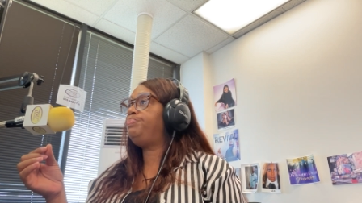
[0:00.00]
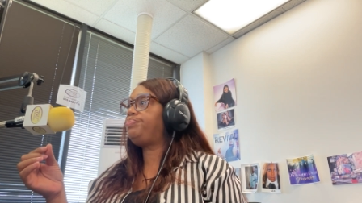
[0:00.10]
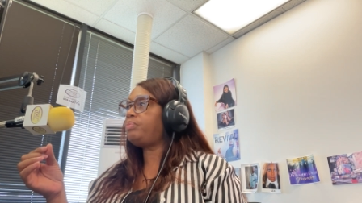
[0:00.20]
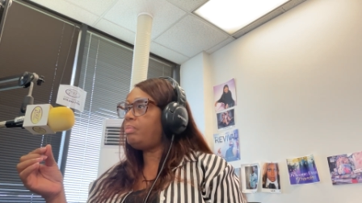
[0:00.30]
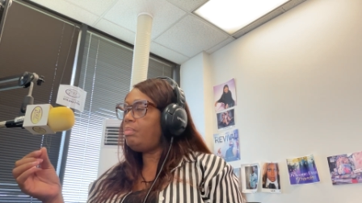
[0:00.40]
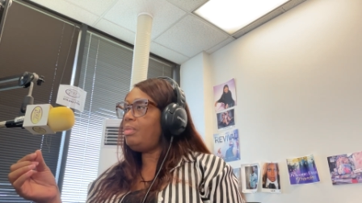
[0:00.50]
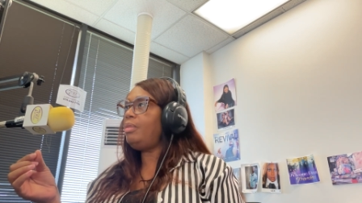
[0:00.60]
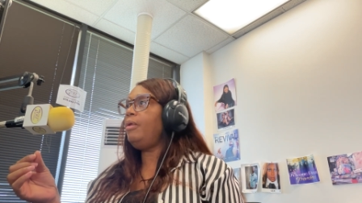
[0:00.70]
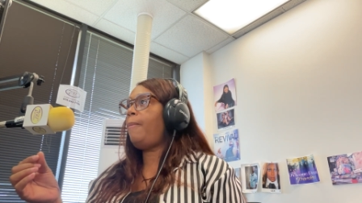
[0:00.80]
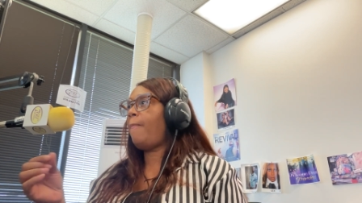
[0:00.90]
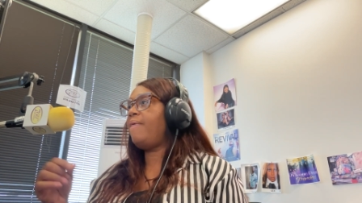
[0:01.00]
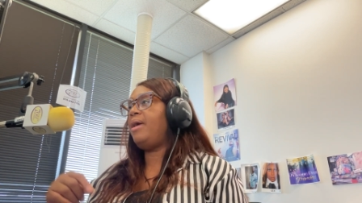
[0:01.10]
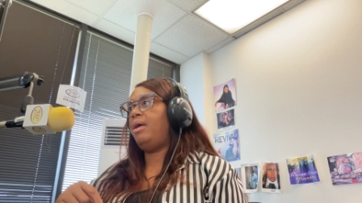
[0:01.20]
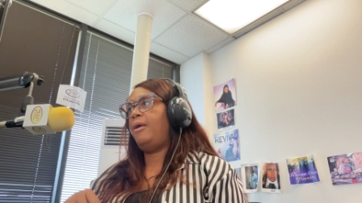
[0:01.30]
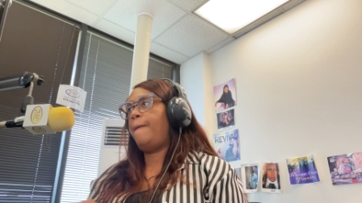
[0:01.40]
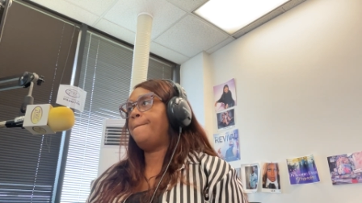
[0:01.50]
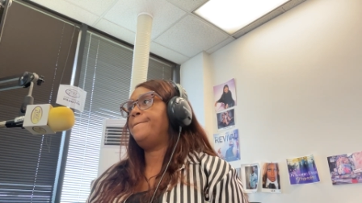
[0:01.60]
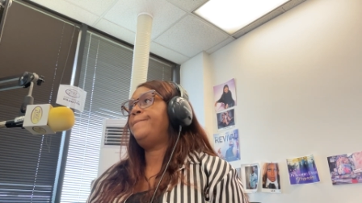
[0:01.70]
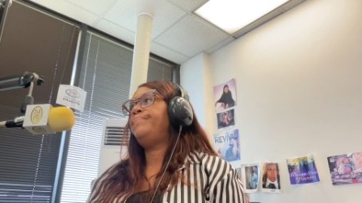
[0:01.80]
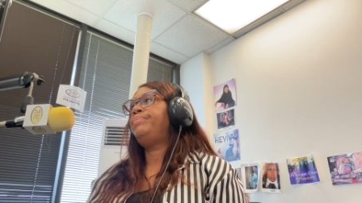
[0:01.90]
Yeah, you said that creating yeah. a
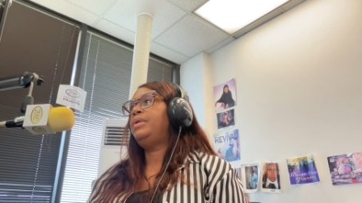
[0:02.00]
culture of